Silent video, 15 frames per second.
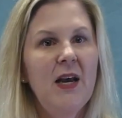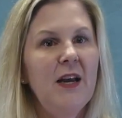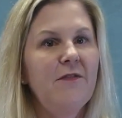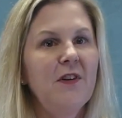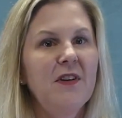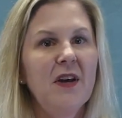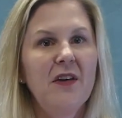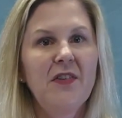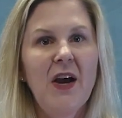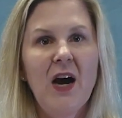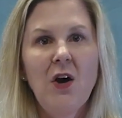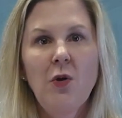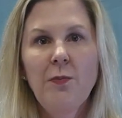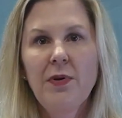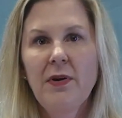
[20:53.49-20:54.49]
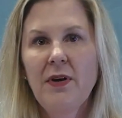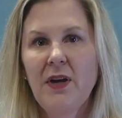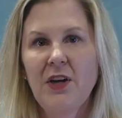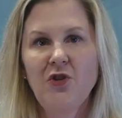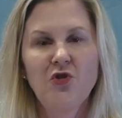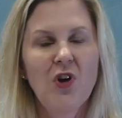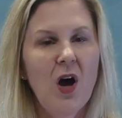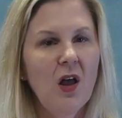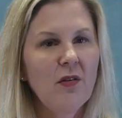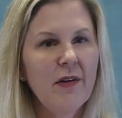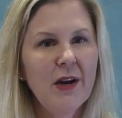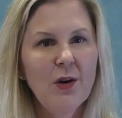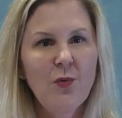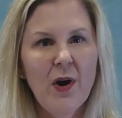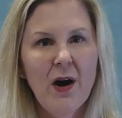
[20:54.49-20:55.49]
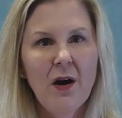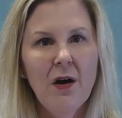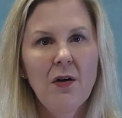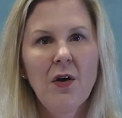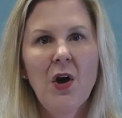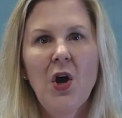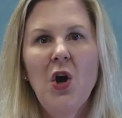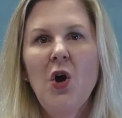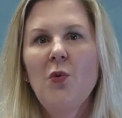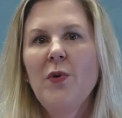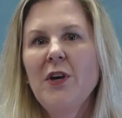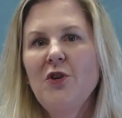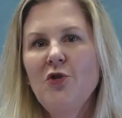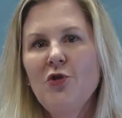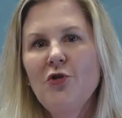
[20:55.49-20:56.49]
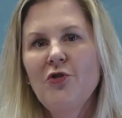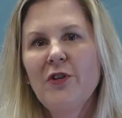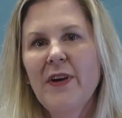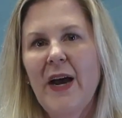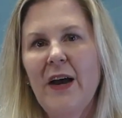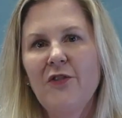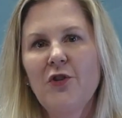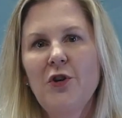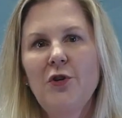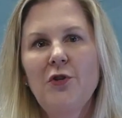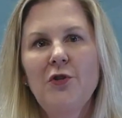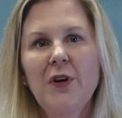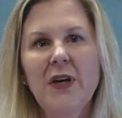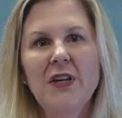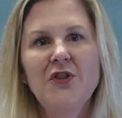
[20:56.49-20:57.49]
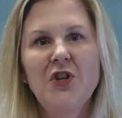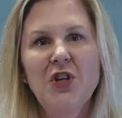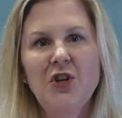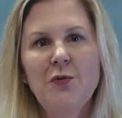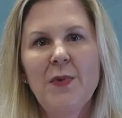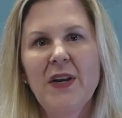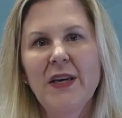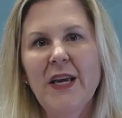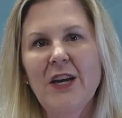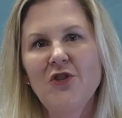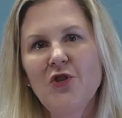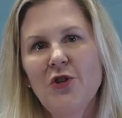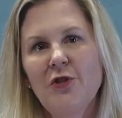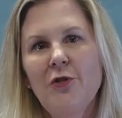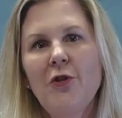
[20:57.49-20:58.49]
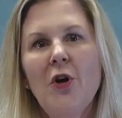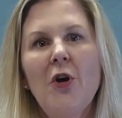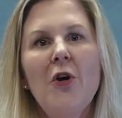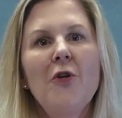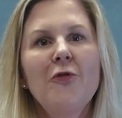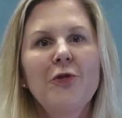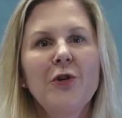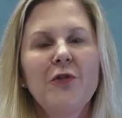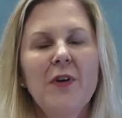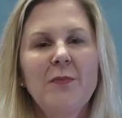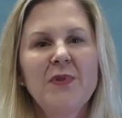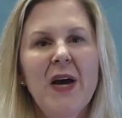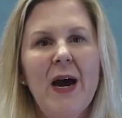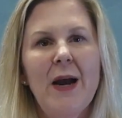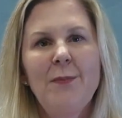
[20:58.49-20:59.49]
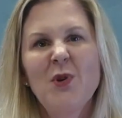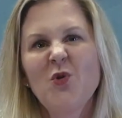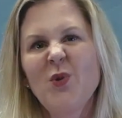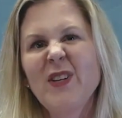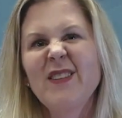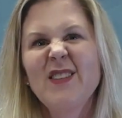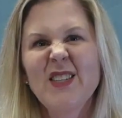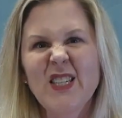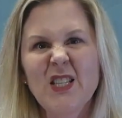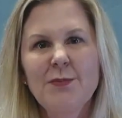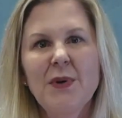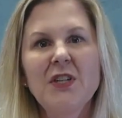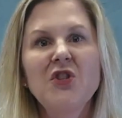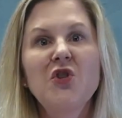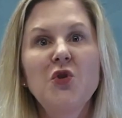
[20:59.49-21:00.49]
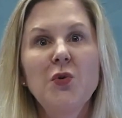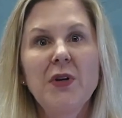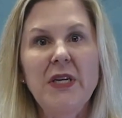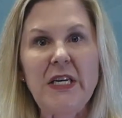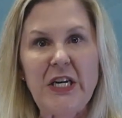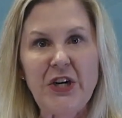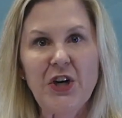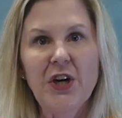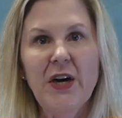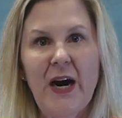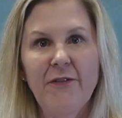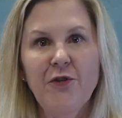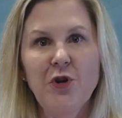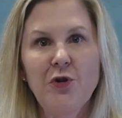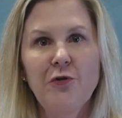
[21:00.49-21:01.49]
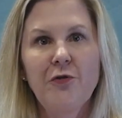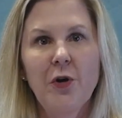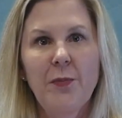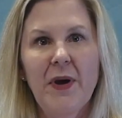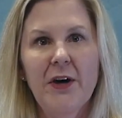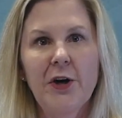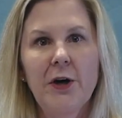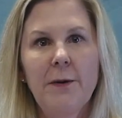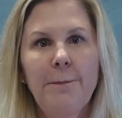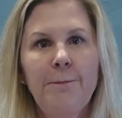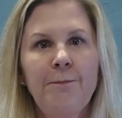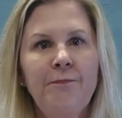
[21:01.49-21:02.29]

If it does help and you tolerate it well, we usually ask you to continue medication for some time between six months to a year after you feel better.